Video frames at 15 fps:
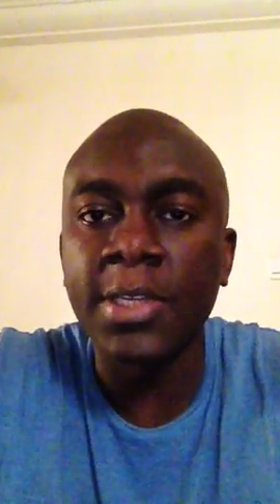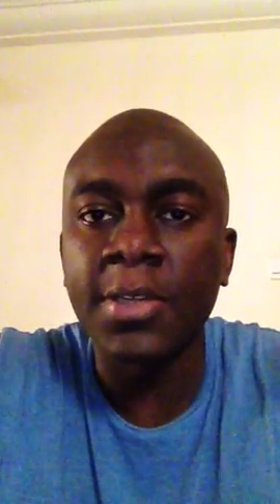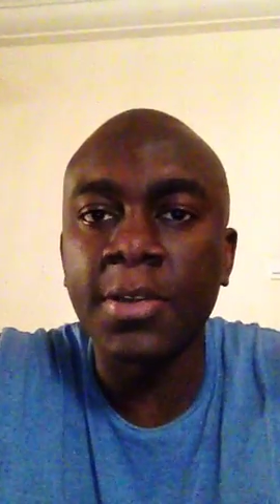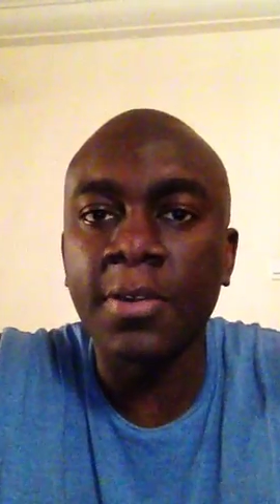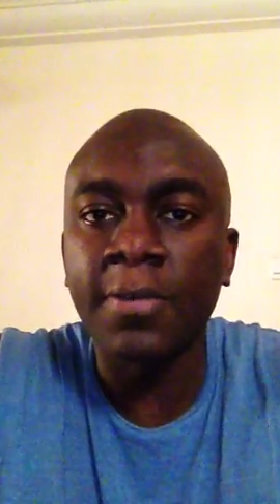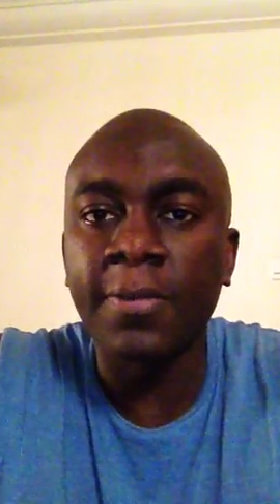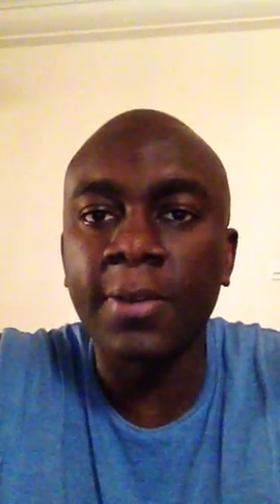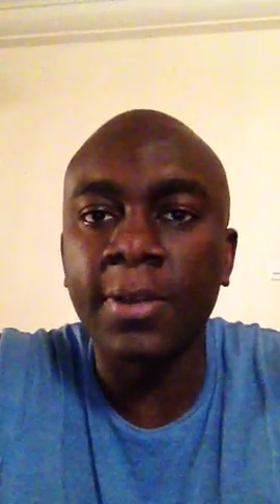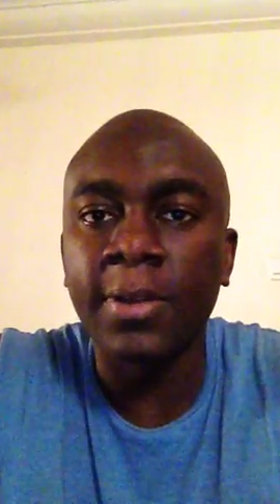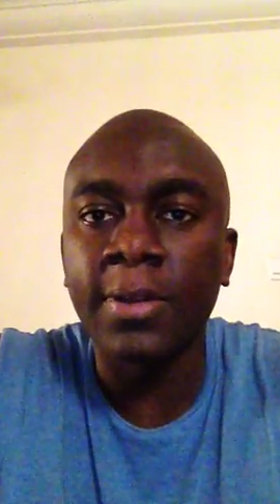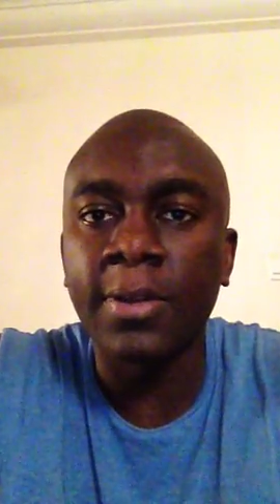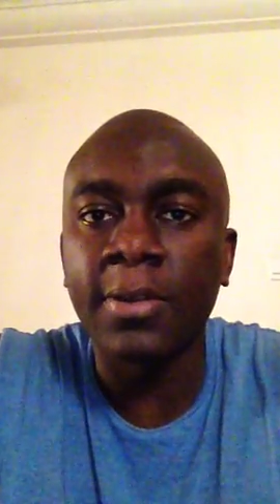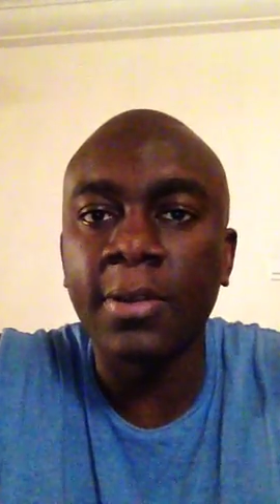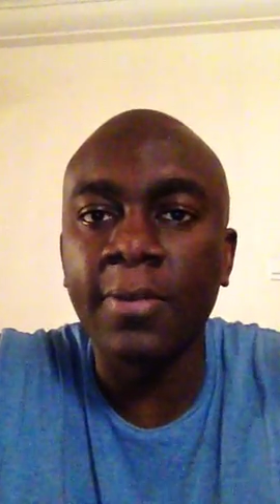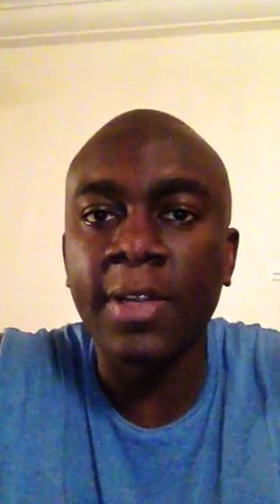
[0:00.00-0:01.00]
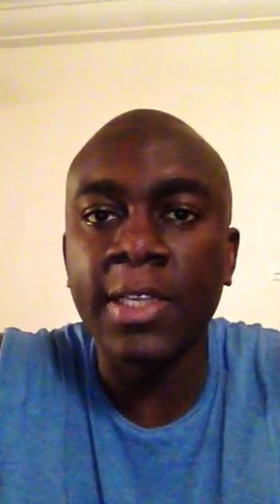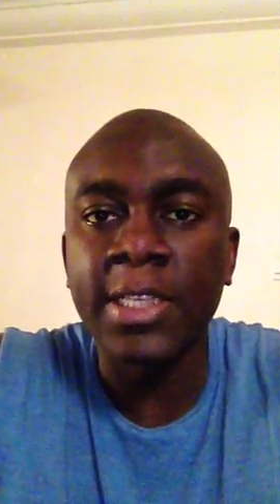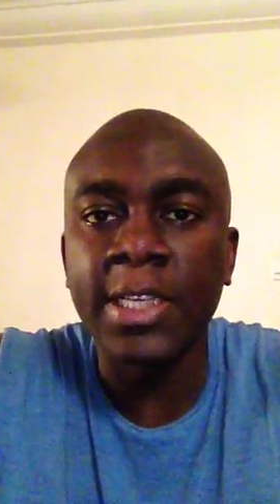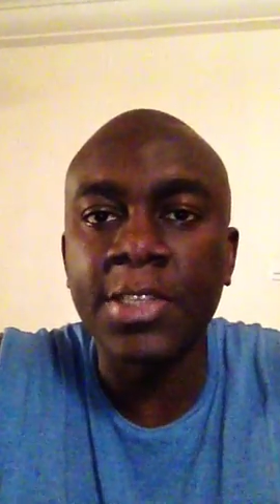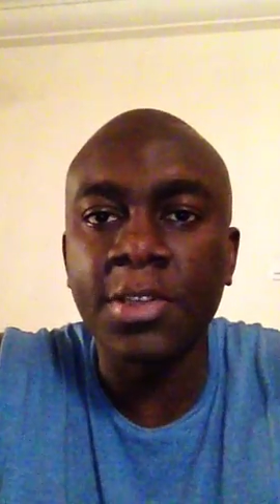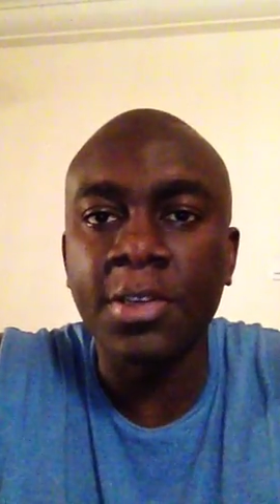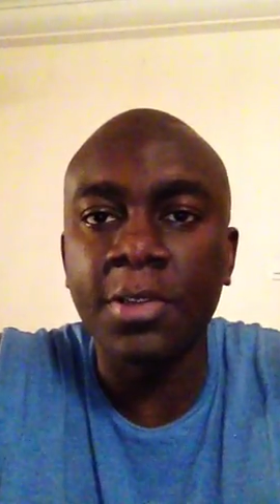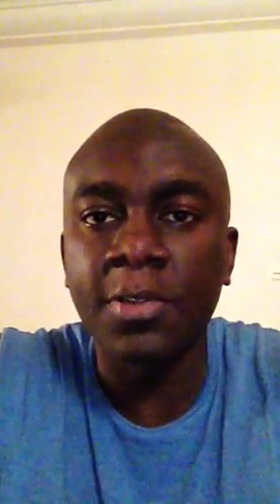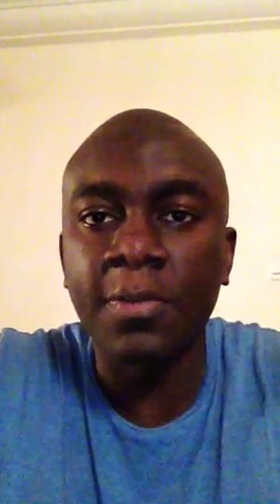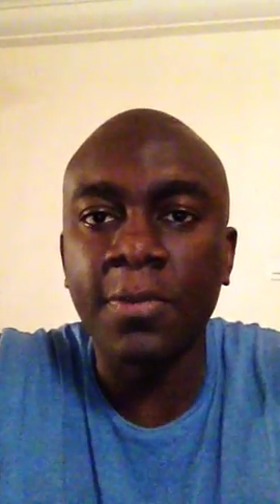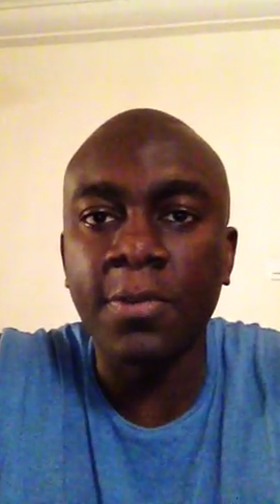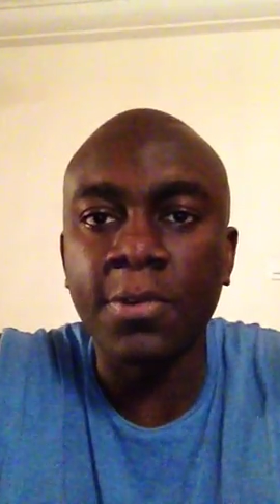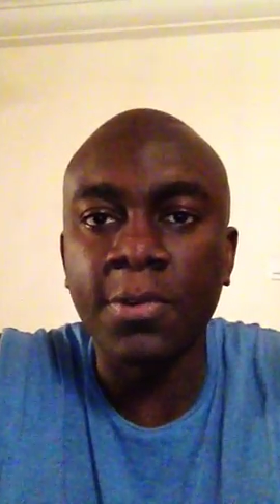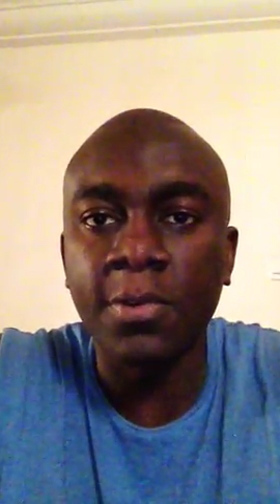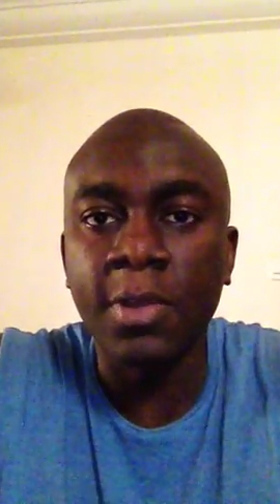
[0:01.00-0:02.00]
of attention in the
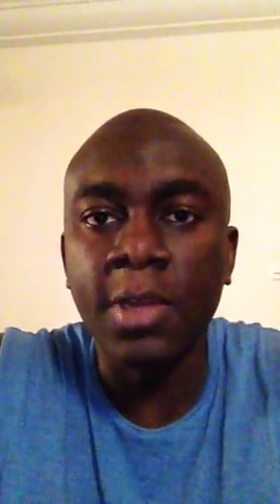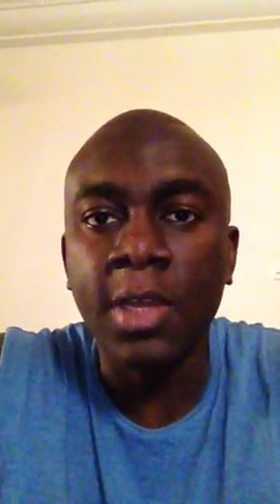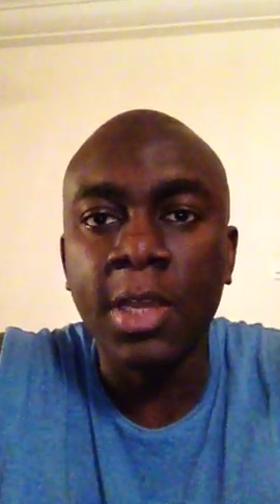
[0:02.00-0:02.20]
photo.